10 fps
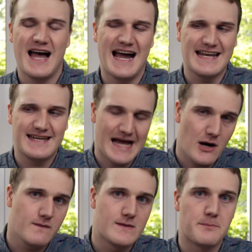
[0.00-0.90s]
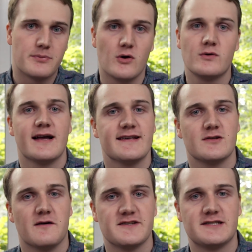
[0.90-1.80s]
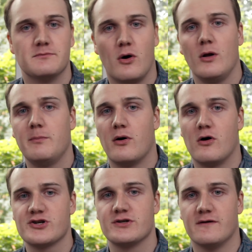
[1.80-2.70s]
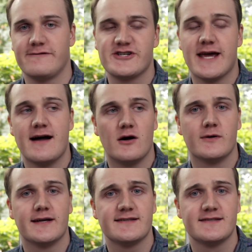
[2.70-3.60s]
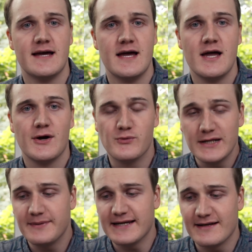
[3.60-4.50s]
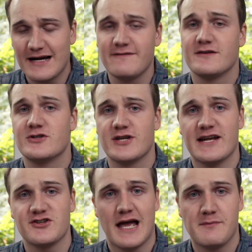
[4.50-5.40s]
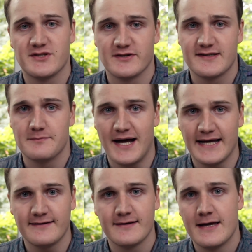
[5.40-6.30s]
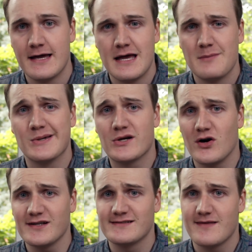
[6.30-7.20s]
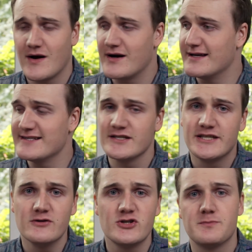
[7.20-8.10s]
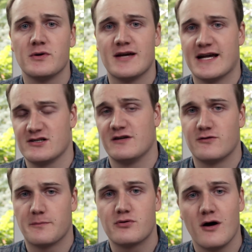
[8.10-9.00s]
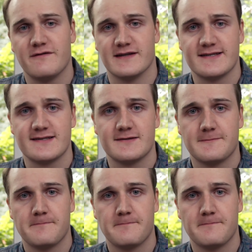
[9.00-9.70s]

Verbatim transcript: I doubt the protest of a small portion of shareholders will be enough to change Amazon's mind, because there is a huge potential for profits.